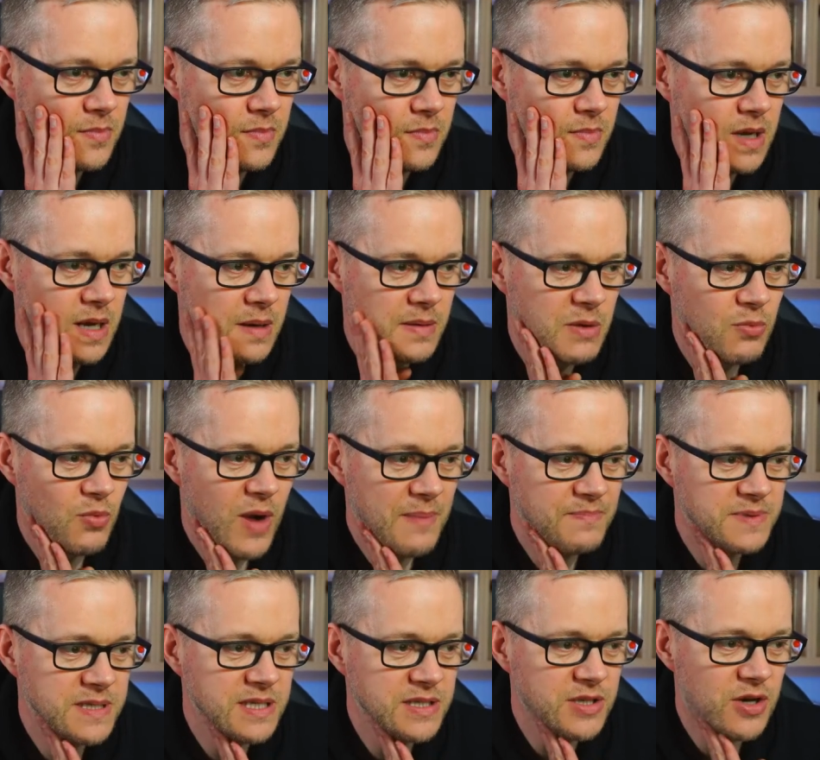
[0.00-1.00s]
I mean,
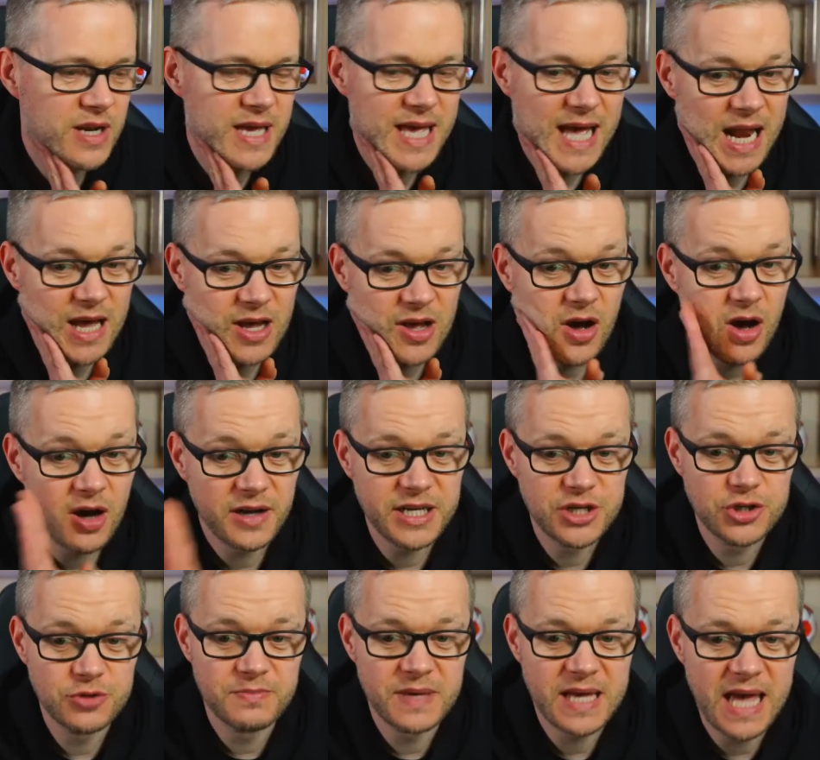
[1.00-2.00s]
Webster's on a yellow card. He
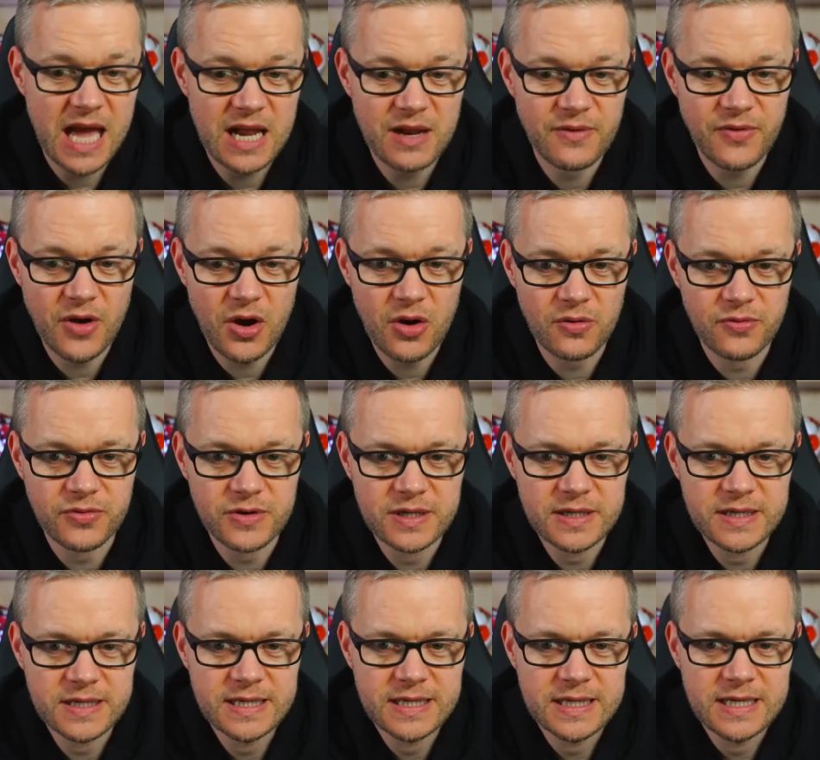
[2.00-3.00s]
shouldn't be getting involved.
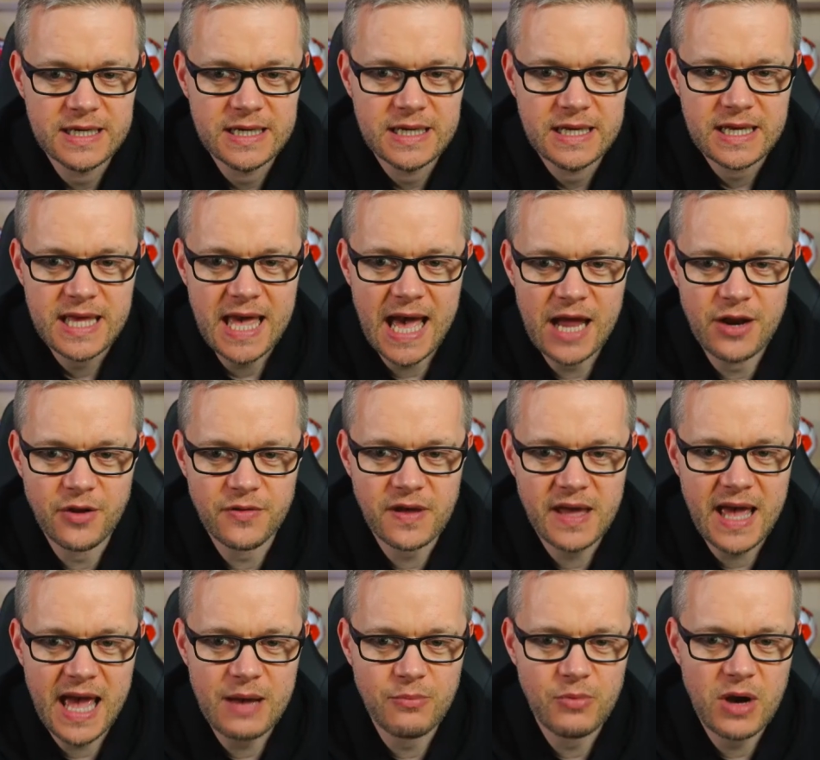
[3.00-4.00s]
Yet another
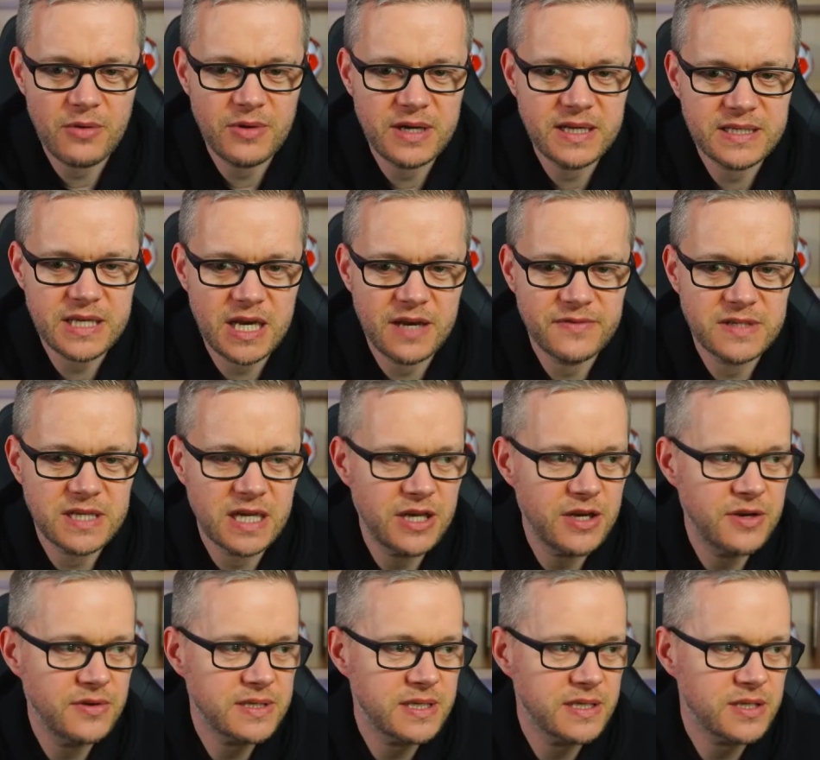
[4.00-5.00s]
game where we deserve to
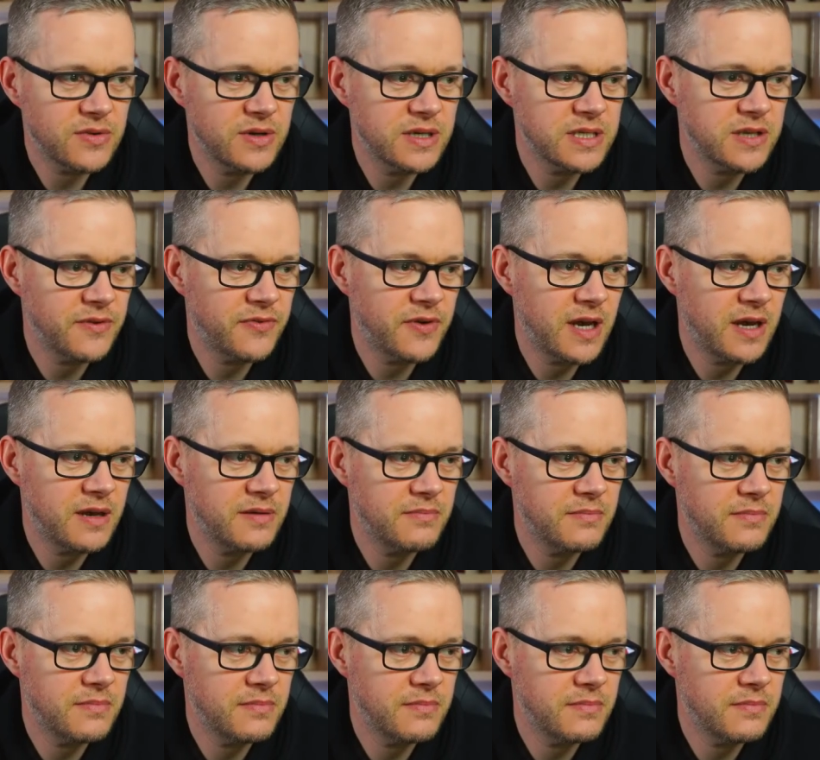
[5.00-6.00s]
lose, says Christopher.
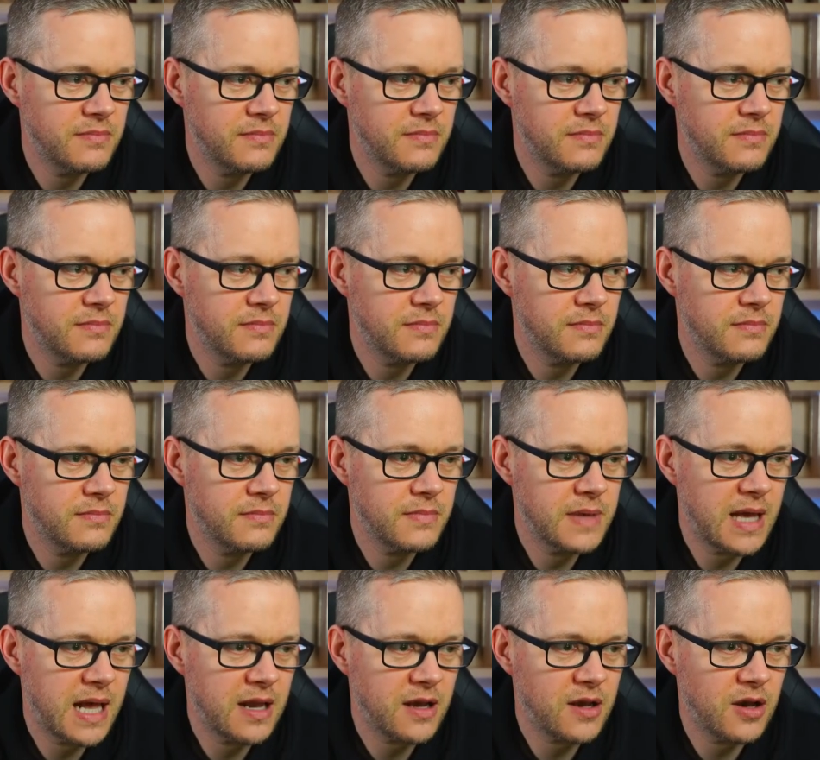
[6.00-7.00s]

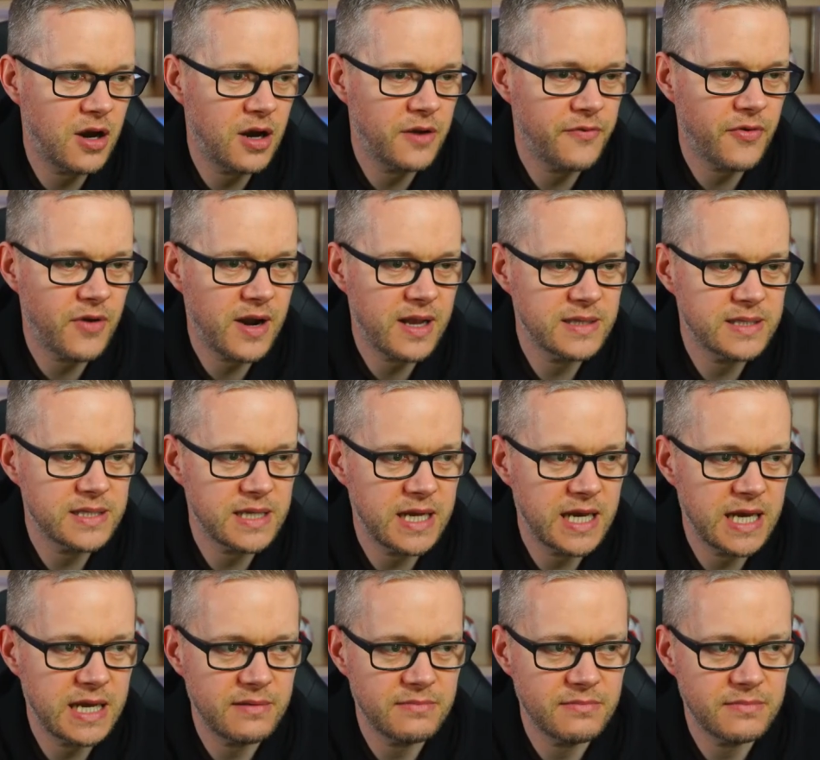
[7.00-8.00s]
Yellow card for Antony.